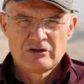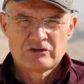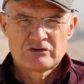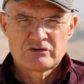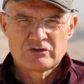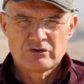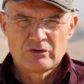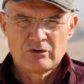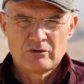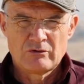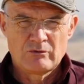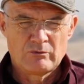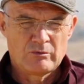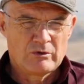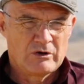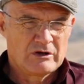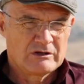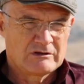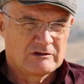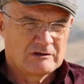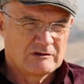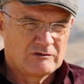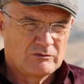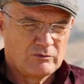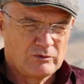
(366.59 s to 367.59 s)
to
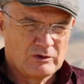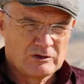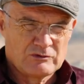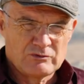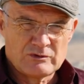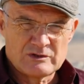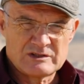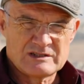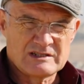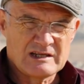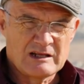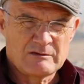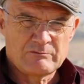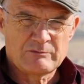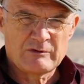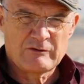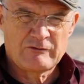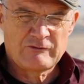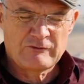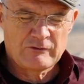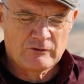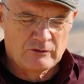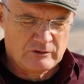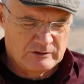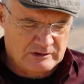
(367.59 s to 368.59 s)
what was said
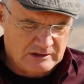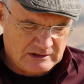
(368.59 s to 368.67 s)
before,